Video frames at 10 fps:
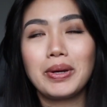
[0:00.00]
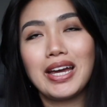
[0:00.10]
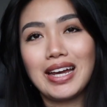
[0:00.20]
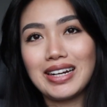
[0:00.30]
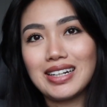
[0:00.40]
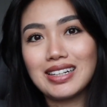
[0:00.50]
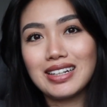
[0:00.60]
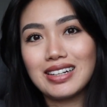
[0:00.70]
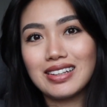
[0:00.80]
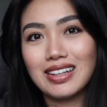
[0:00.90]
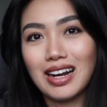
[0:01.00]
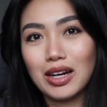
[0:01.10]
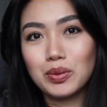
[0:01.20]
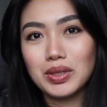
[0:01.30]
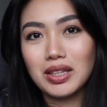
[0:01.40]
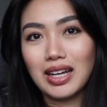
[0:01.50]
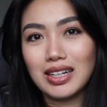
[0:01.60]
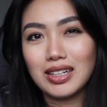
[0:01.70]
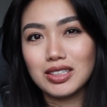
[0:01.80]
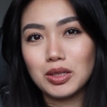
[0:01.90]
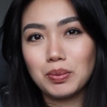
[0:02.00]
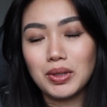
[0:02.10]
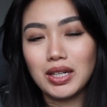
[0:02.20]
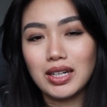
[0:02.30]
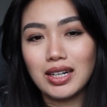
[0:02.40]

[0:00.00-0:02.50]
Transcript: pink than I would like it to be.